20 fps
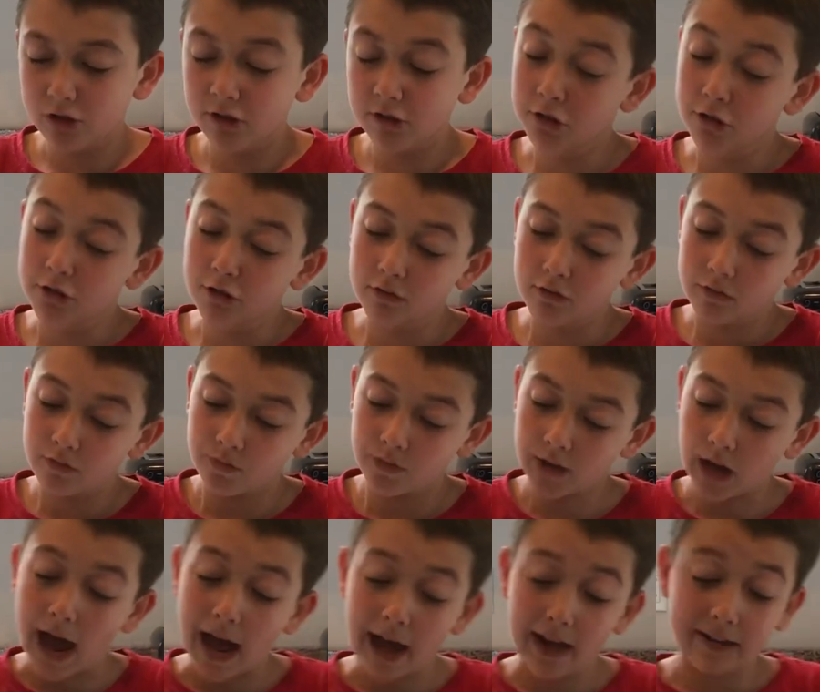
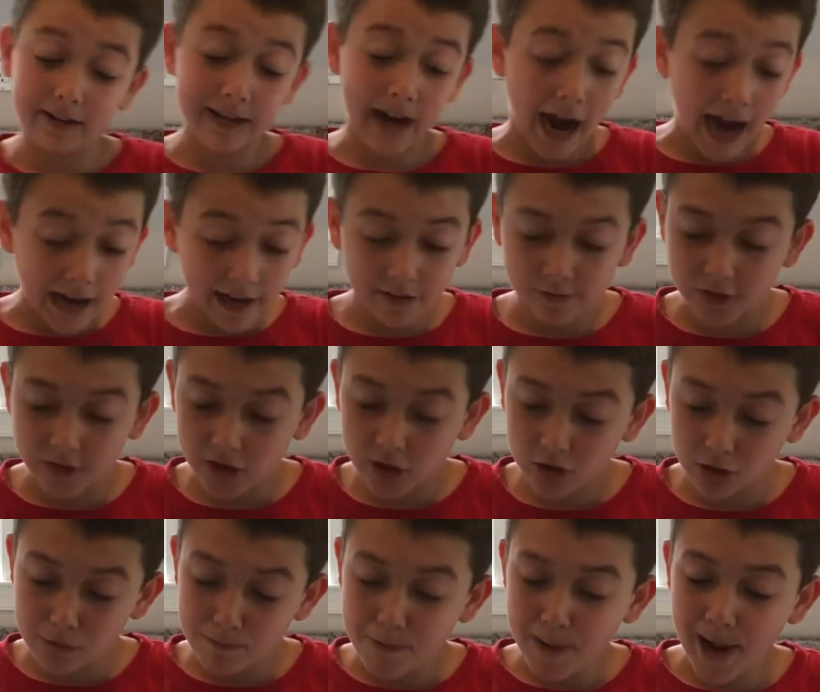I have
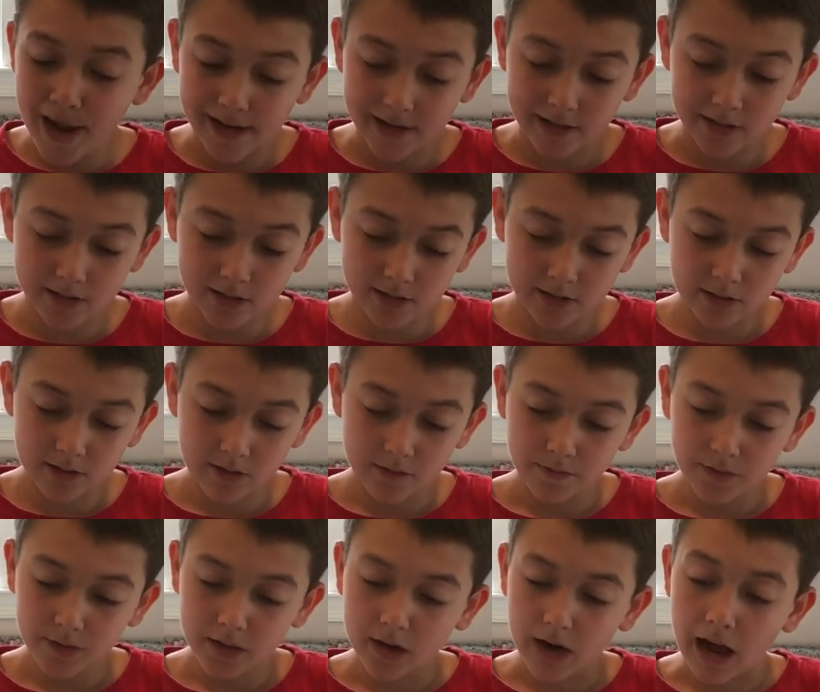2 pits.
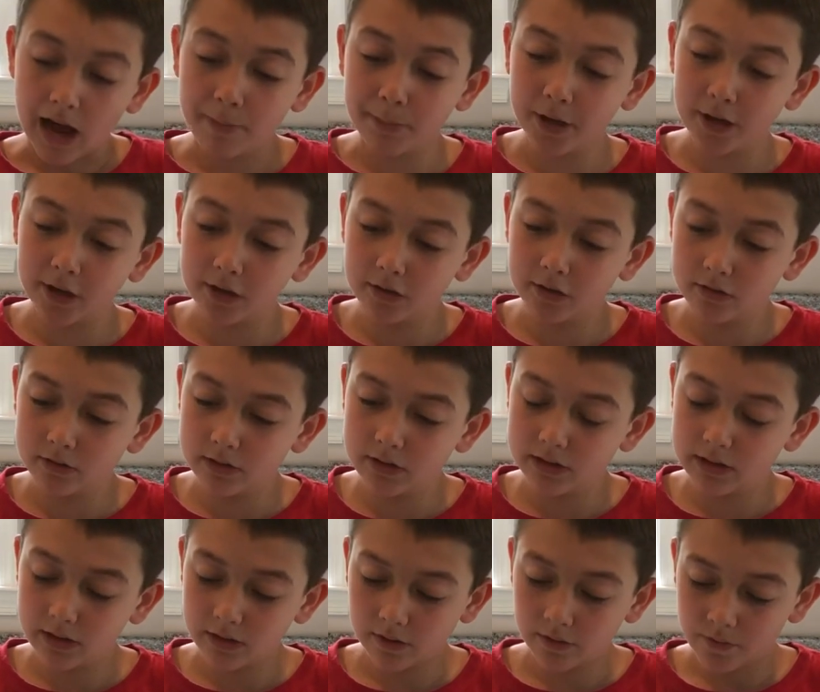I'm
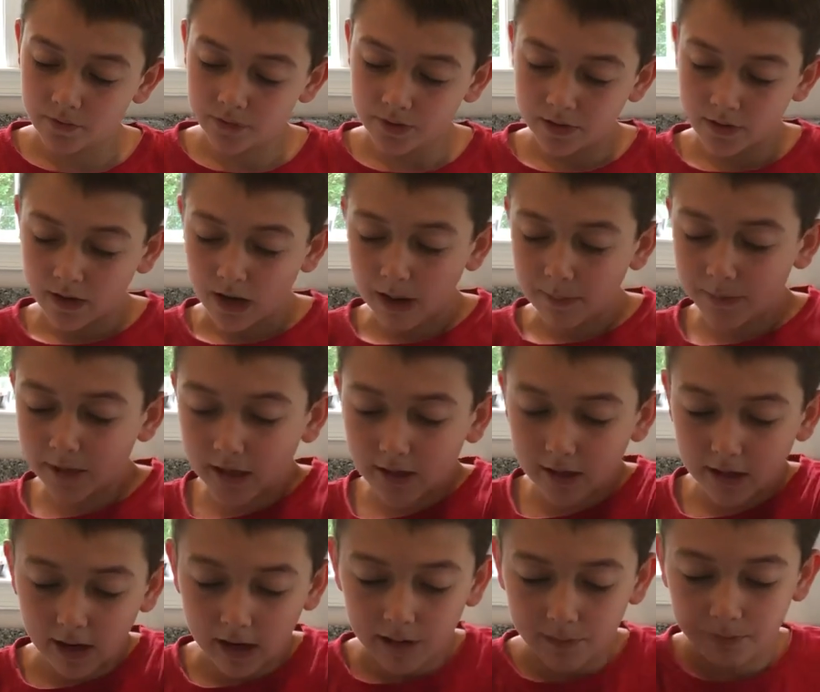
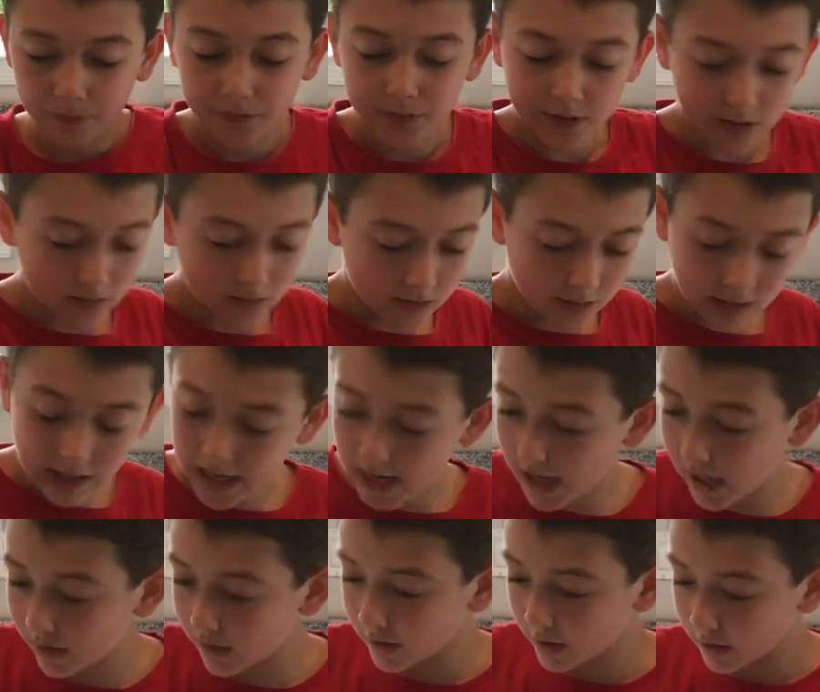gonna
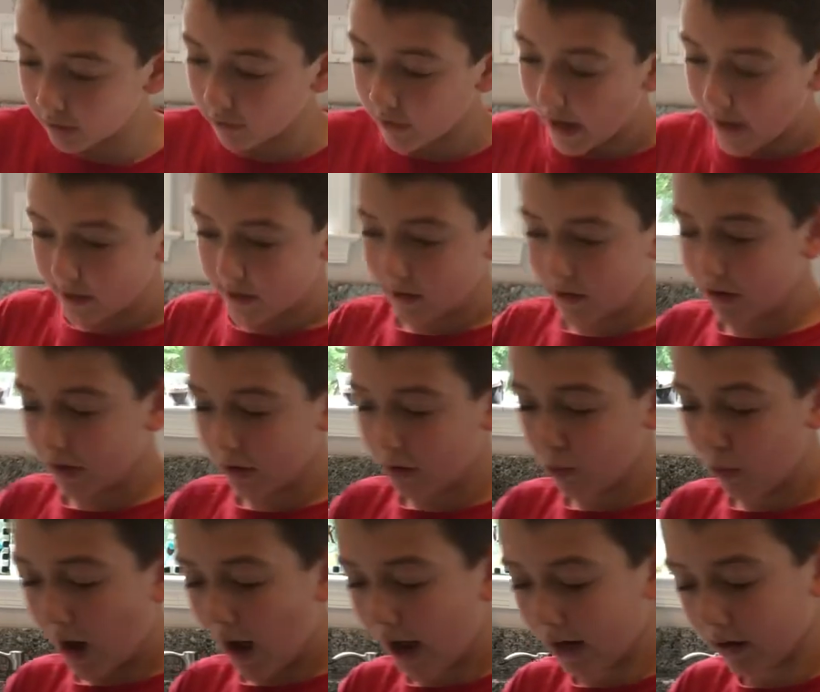cut the rest of the
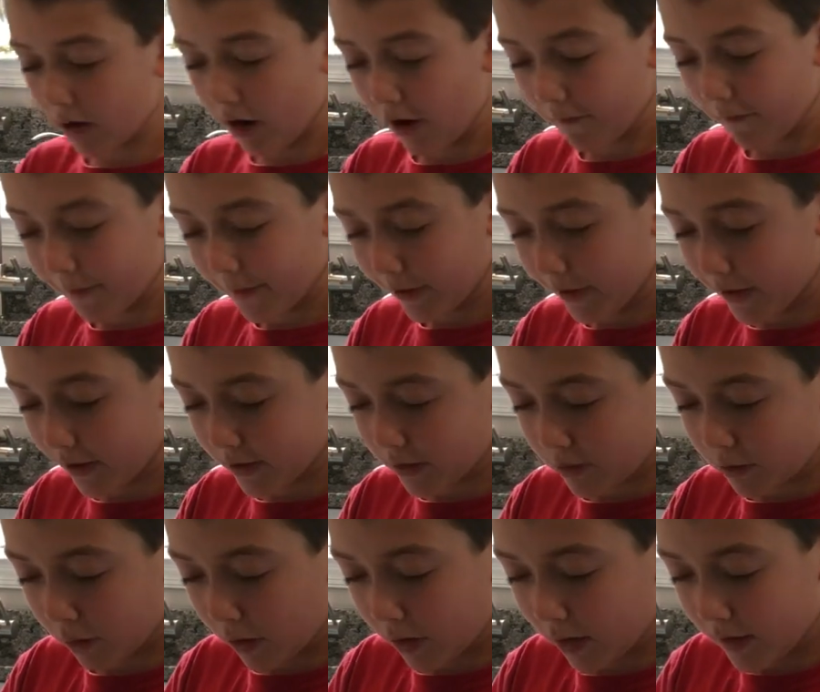guac off of
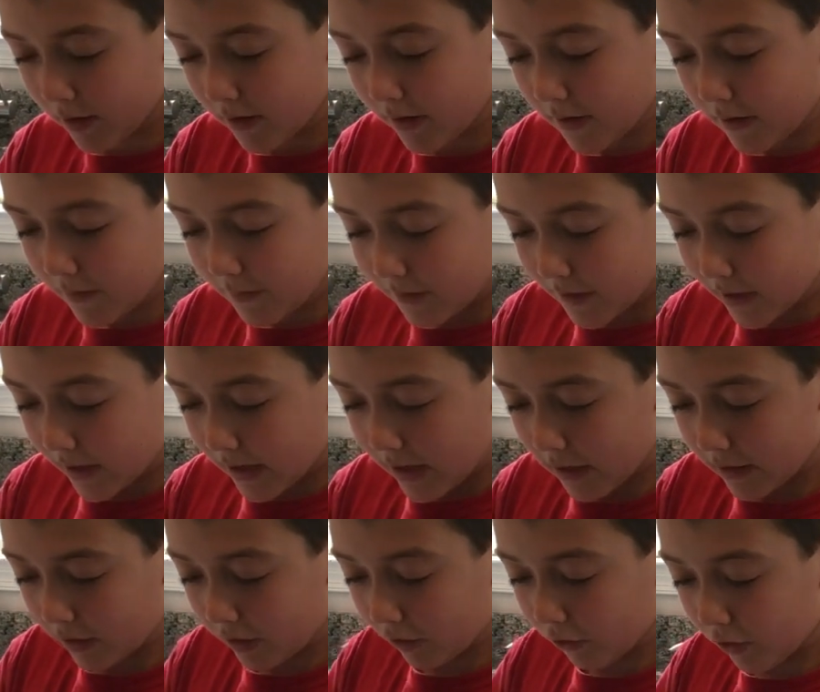this one
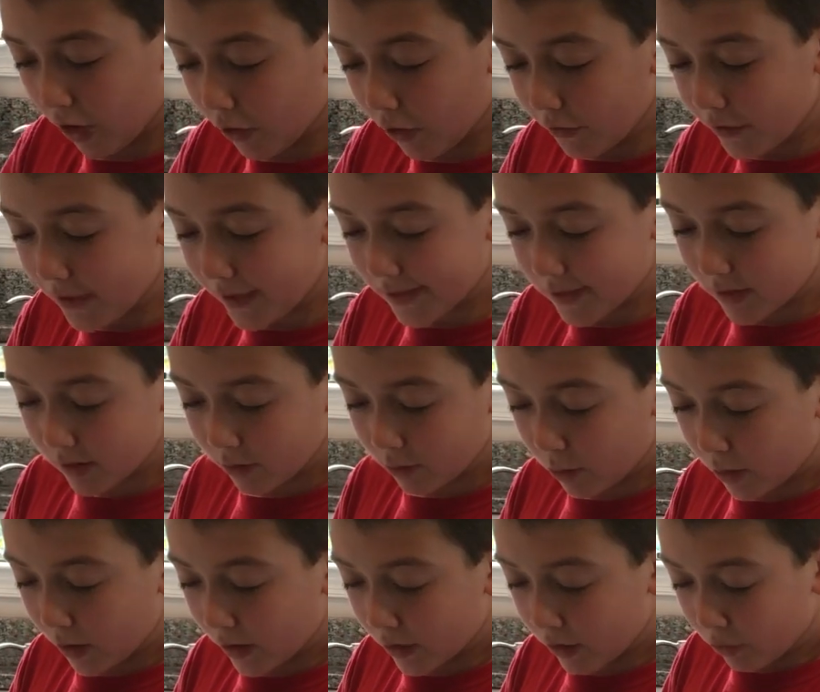and throw this
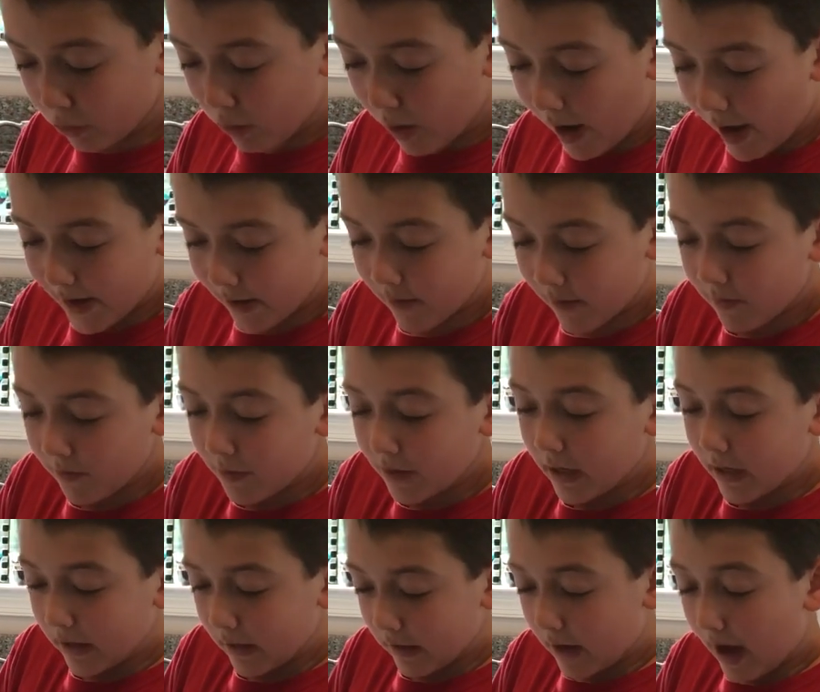one away.
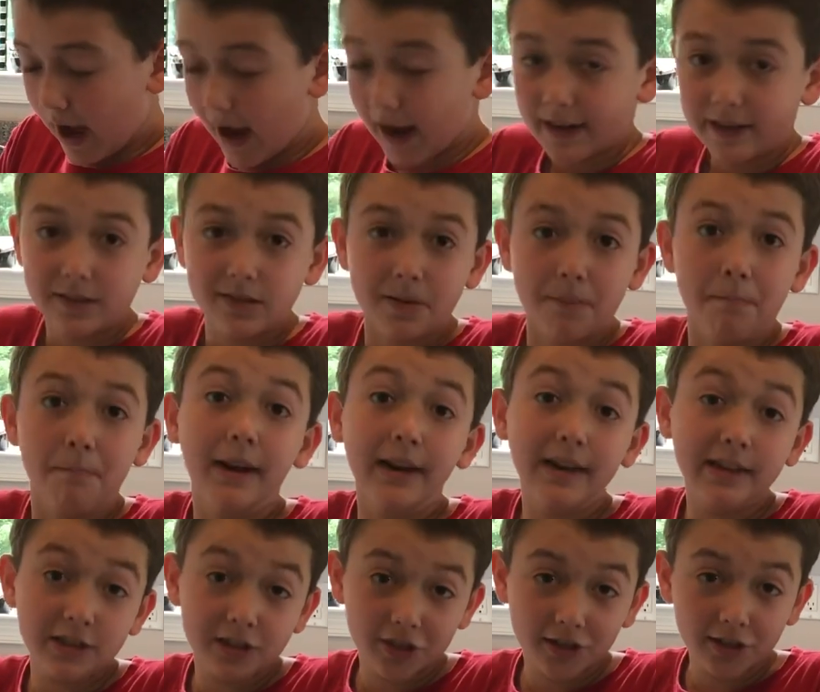Guys,
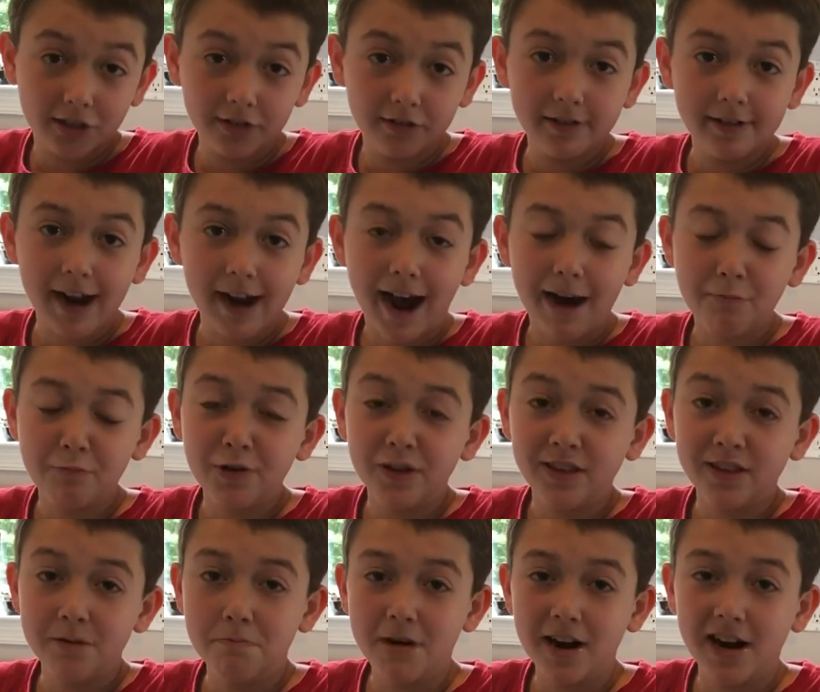make sure you do not put
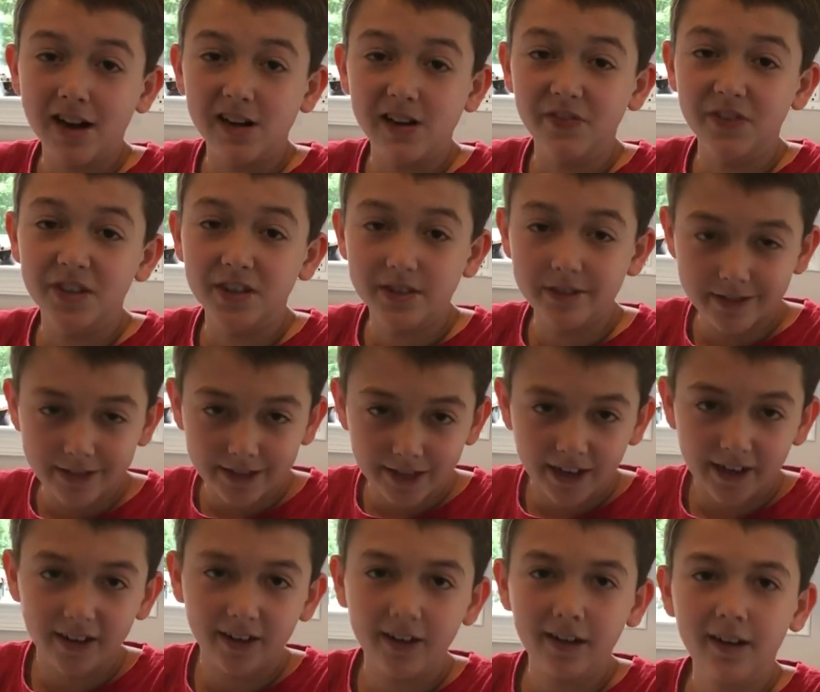the pit in the
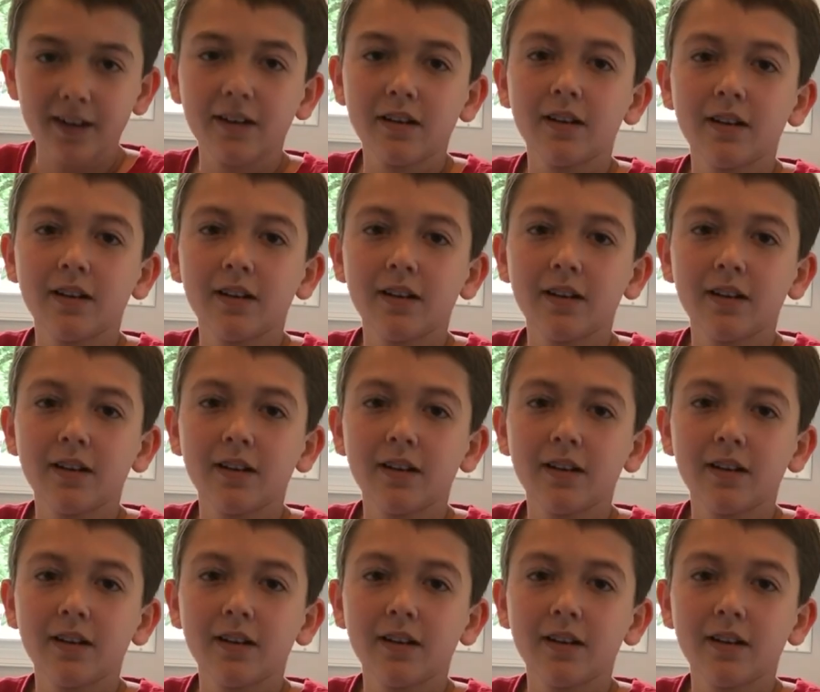sink